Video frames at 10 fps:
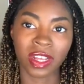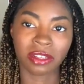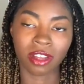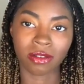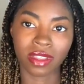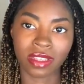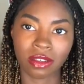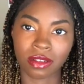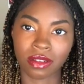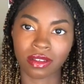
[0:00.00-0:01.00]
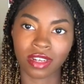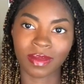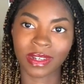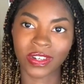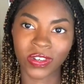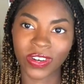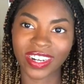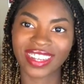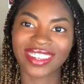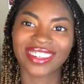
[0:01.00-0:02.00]
So this is a
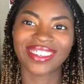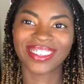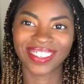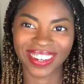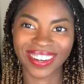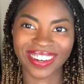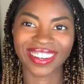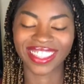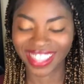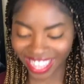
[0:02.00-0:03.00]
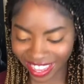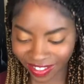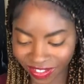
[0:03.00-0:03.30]
majority sugar thing.